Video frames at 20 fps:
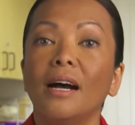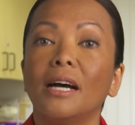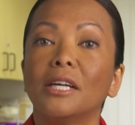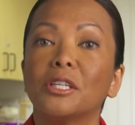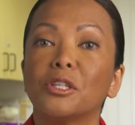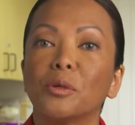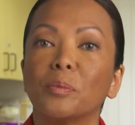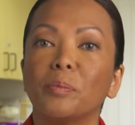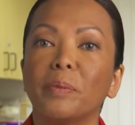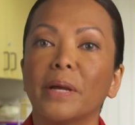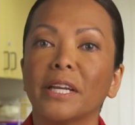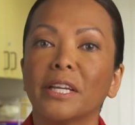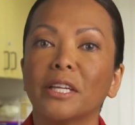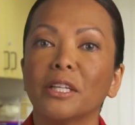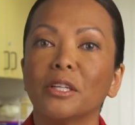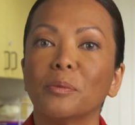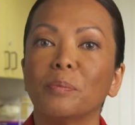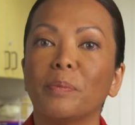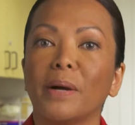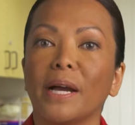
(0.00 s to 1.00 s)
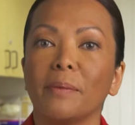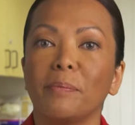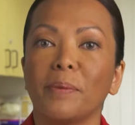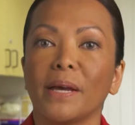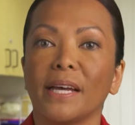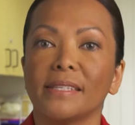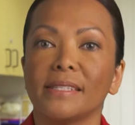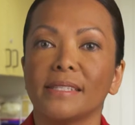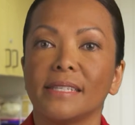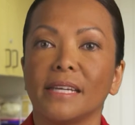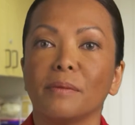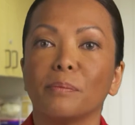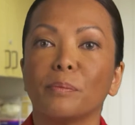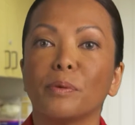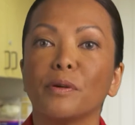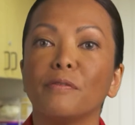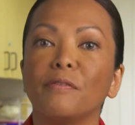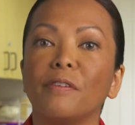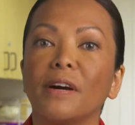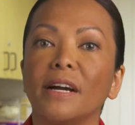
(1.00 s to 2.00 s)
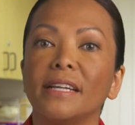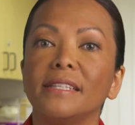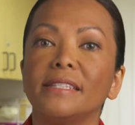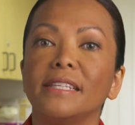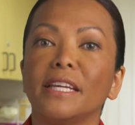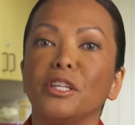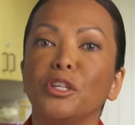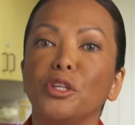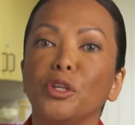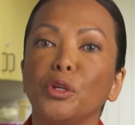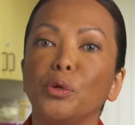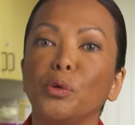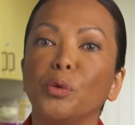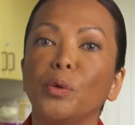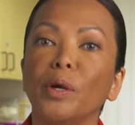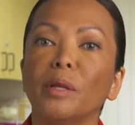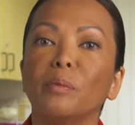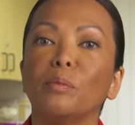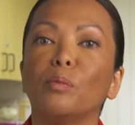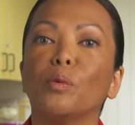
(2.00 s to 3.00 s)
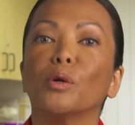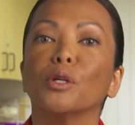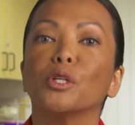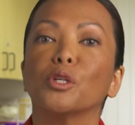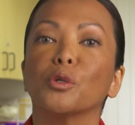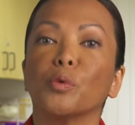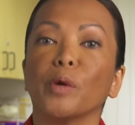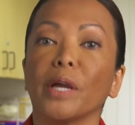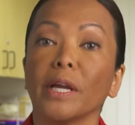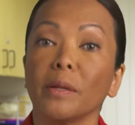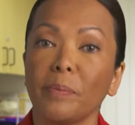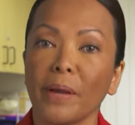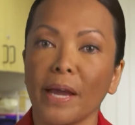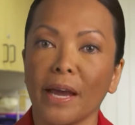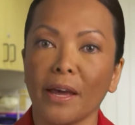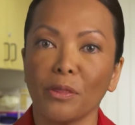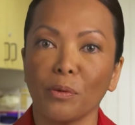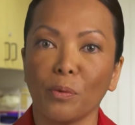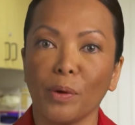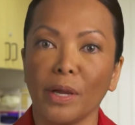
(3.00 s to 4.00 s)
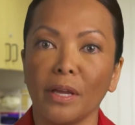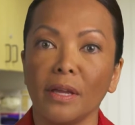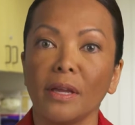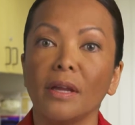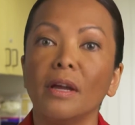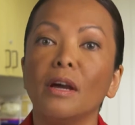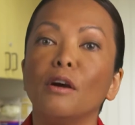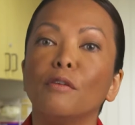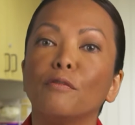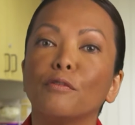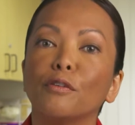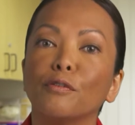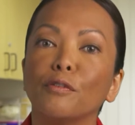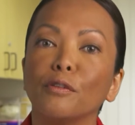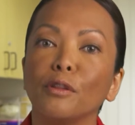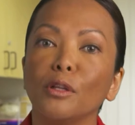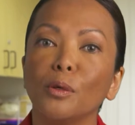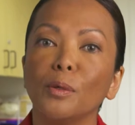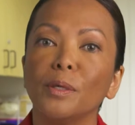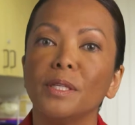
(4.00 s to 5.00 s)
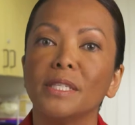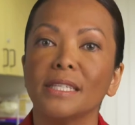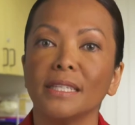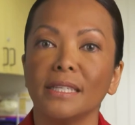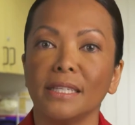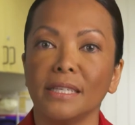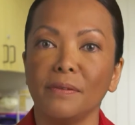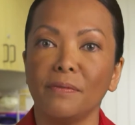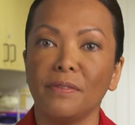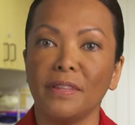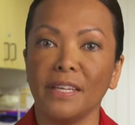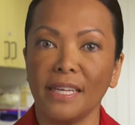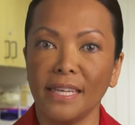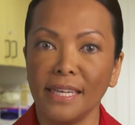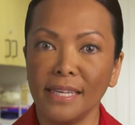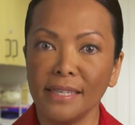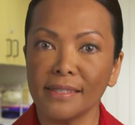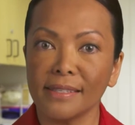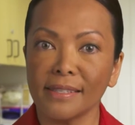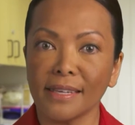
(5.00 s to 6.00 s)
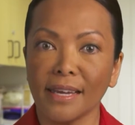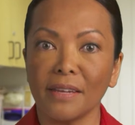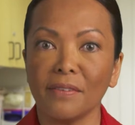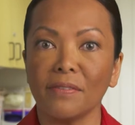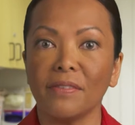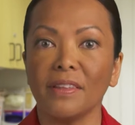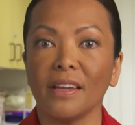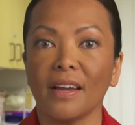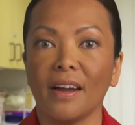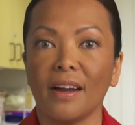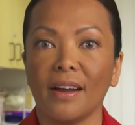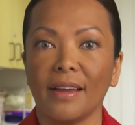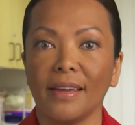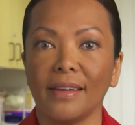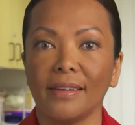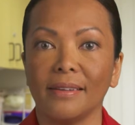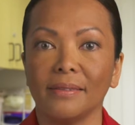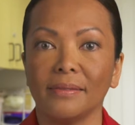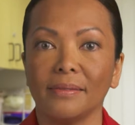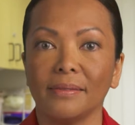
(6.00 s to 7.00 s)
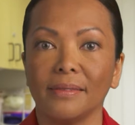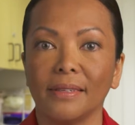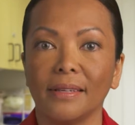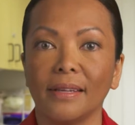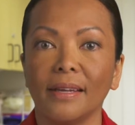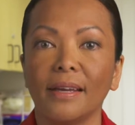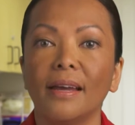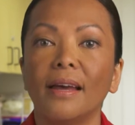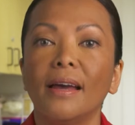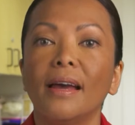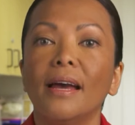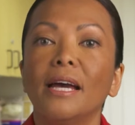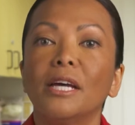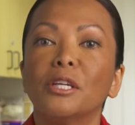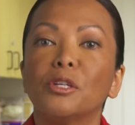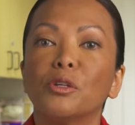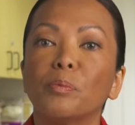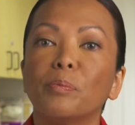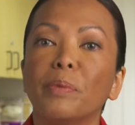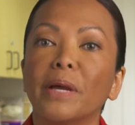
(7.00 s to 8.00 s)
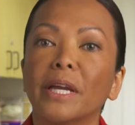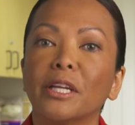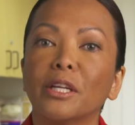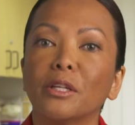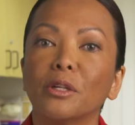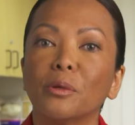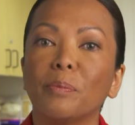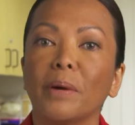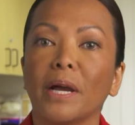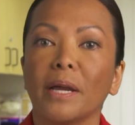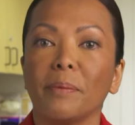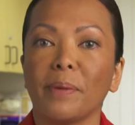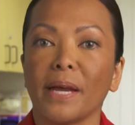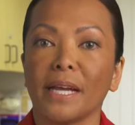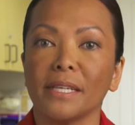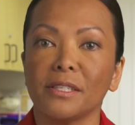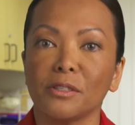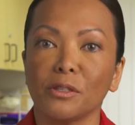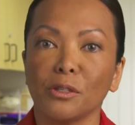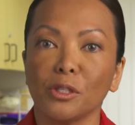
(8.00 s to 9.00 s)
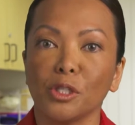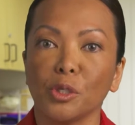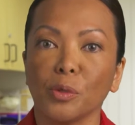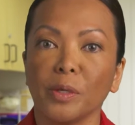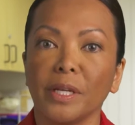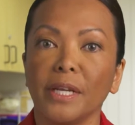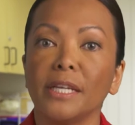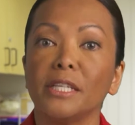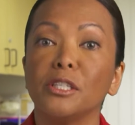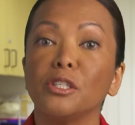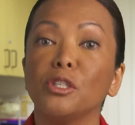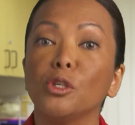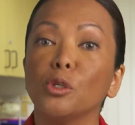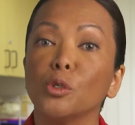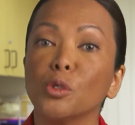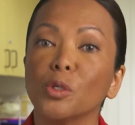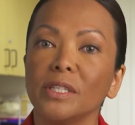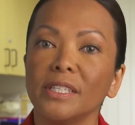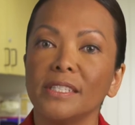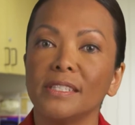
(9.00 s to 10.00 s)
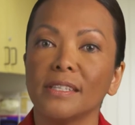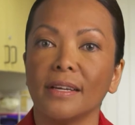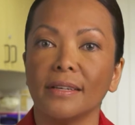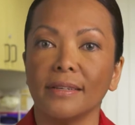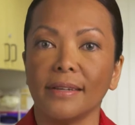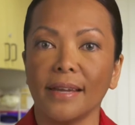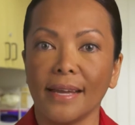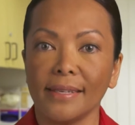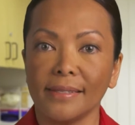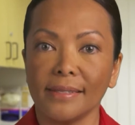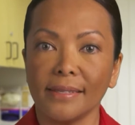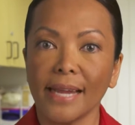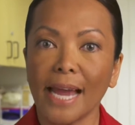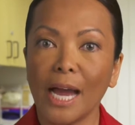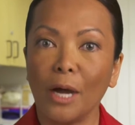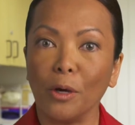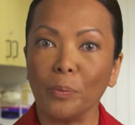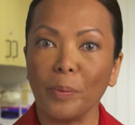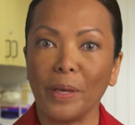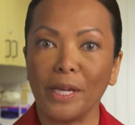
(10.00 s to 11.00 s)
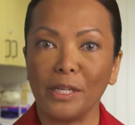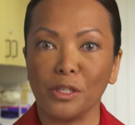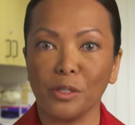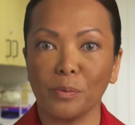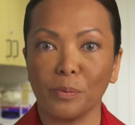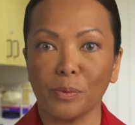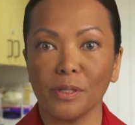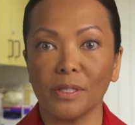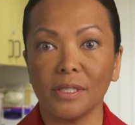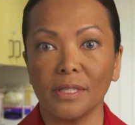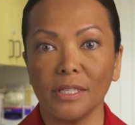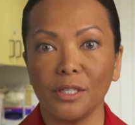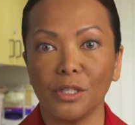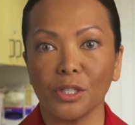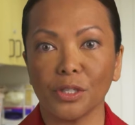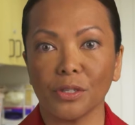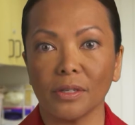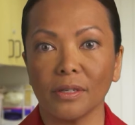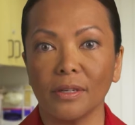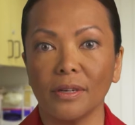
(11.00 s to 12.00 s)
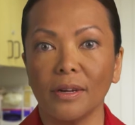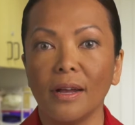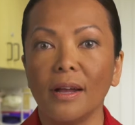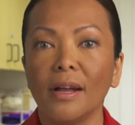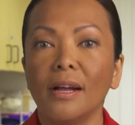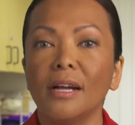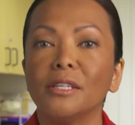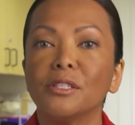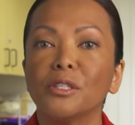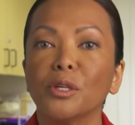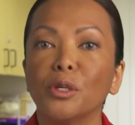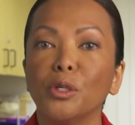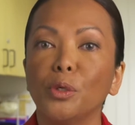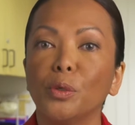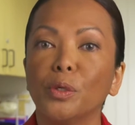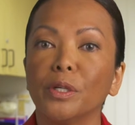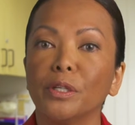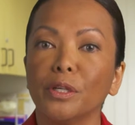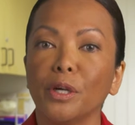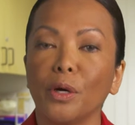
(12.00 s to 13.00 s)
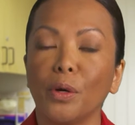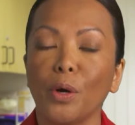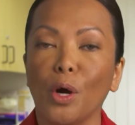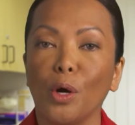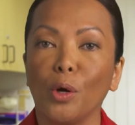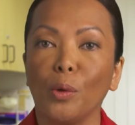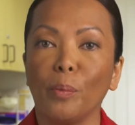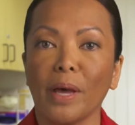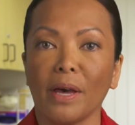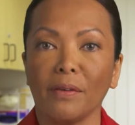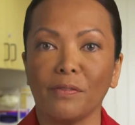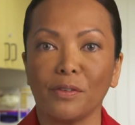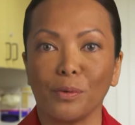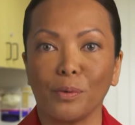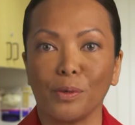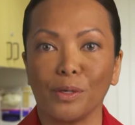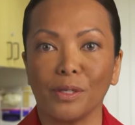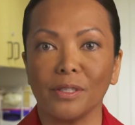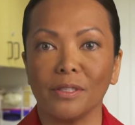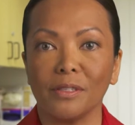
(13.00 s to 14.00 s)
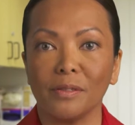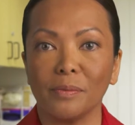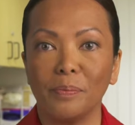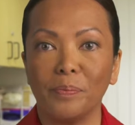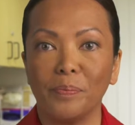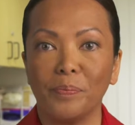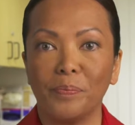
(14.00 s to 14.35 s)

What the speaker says: A trabecular bypass stent provides a new and more direct pathway for fluid to leave the inside of the eye. Trabecular bypass surgery is usually done as an outpatient procedure, so you can go home afterwards.